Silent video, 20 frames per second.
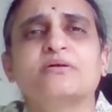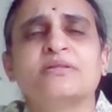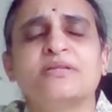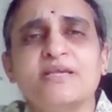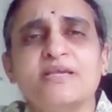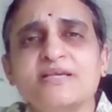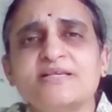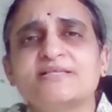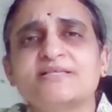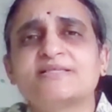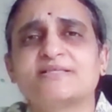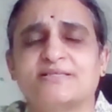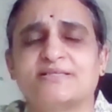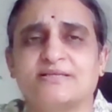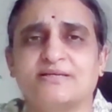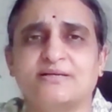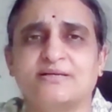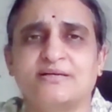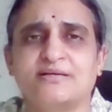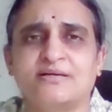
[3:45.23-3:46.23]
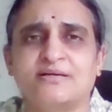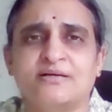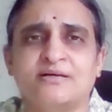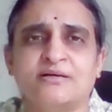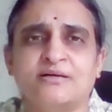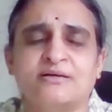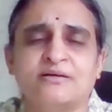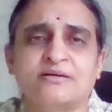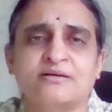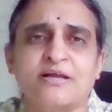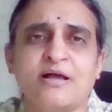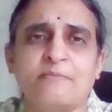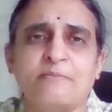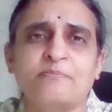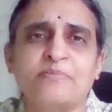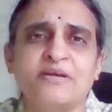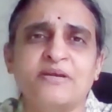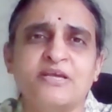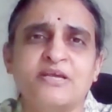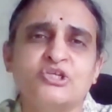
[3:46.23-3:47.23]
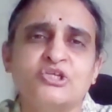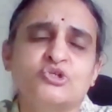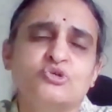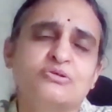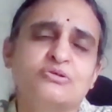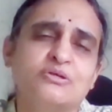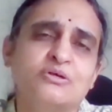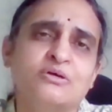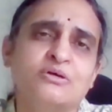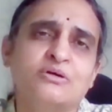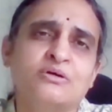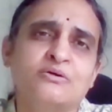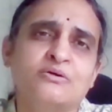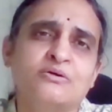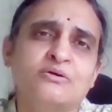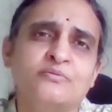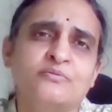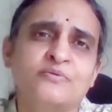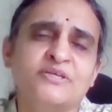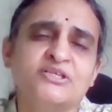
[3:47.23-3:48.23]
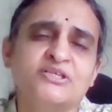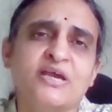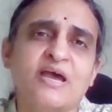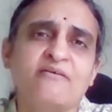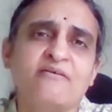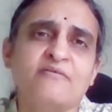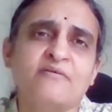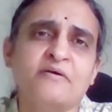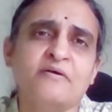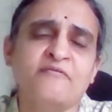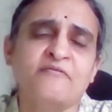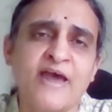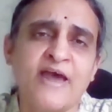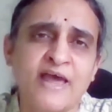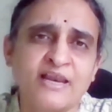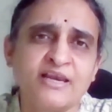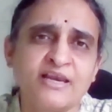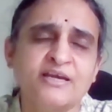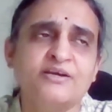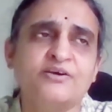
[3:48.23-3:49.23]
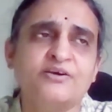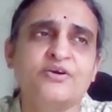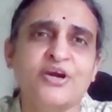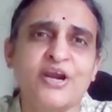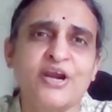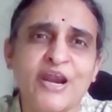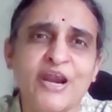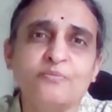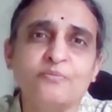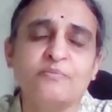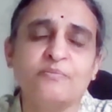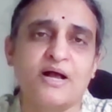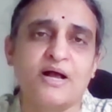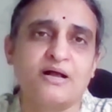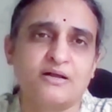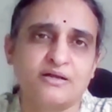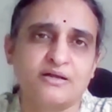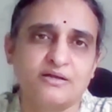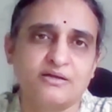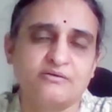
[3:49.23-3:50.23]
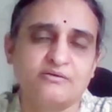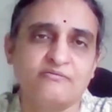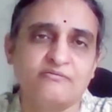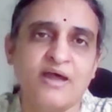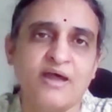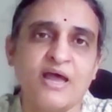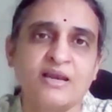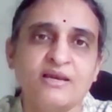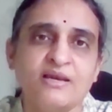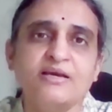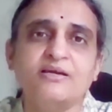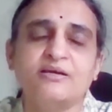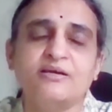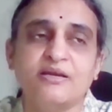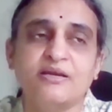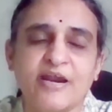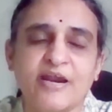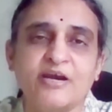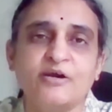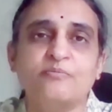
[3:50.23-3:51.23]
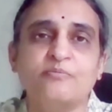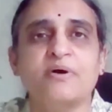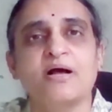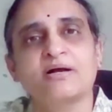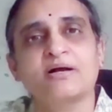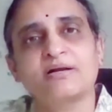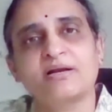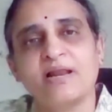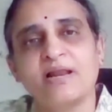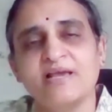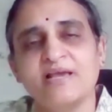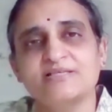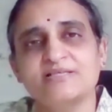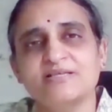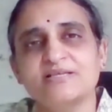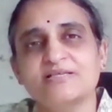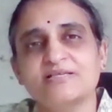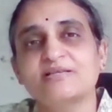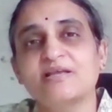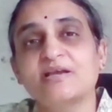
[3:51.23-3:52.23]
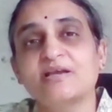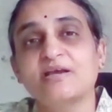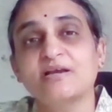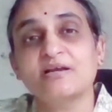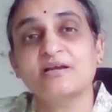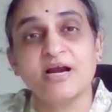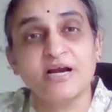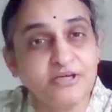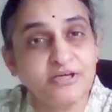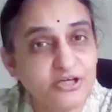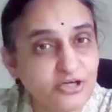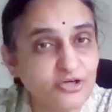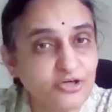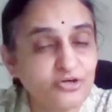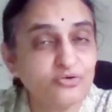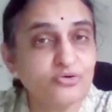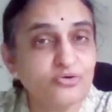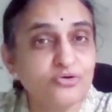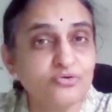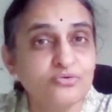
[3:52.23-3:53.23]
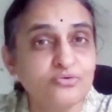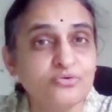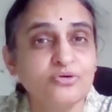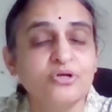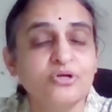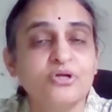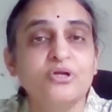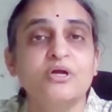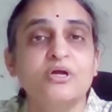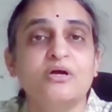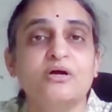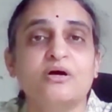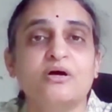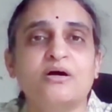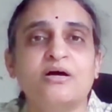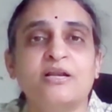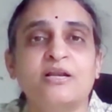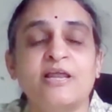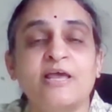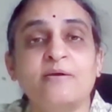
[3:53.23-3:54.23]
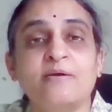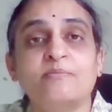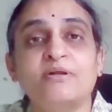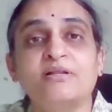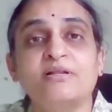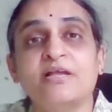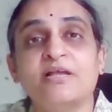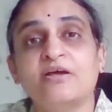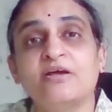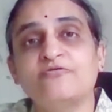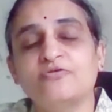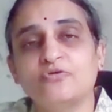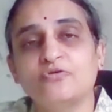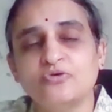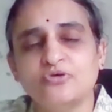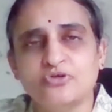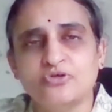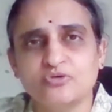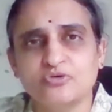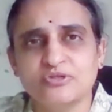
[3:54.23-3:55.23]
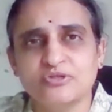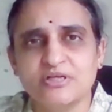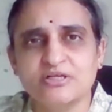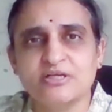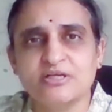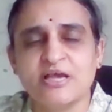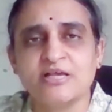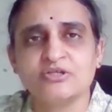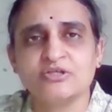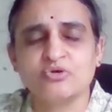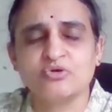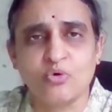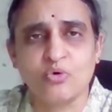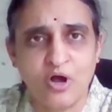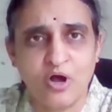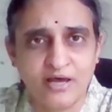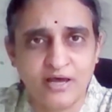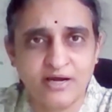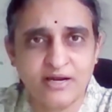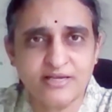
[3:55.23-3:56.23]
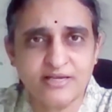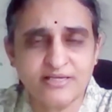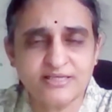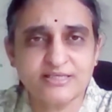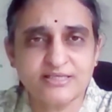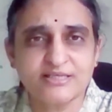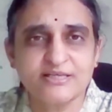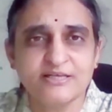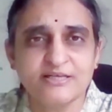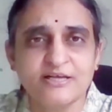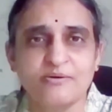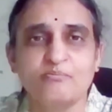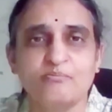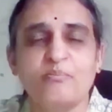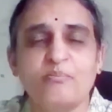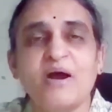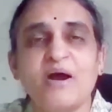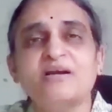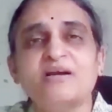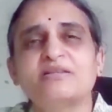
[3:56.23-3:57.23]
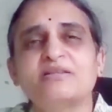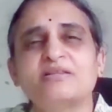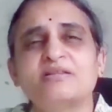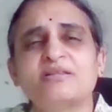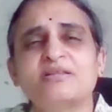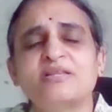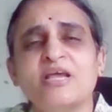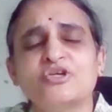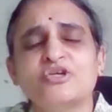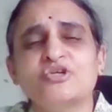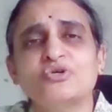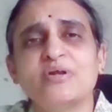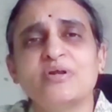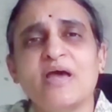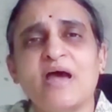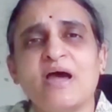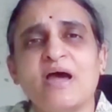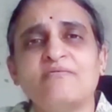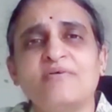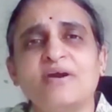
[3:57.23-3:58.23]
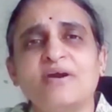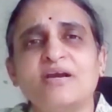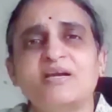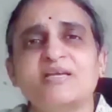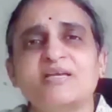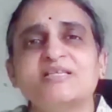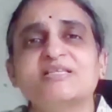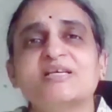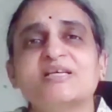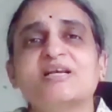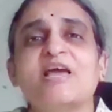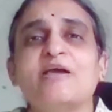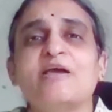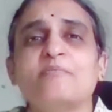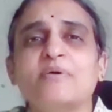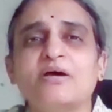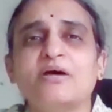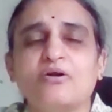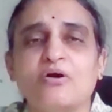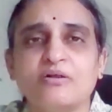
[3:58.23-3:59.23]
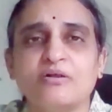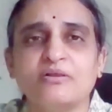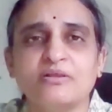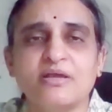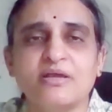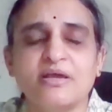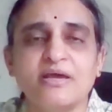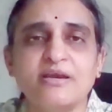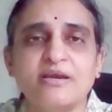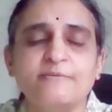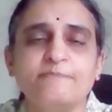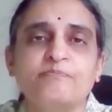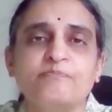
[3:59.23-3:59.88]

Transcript: these companies which have a valid trademark license, they can continue to label their fruit juices as ORS, but they should have a disclaimer on their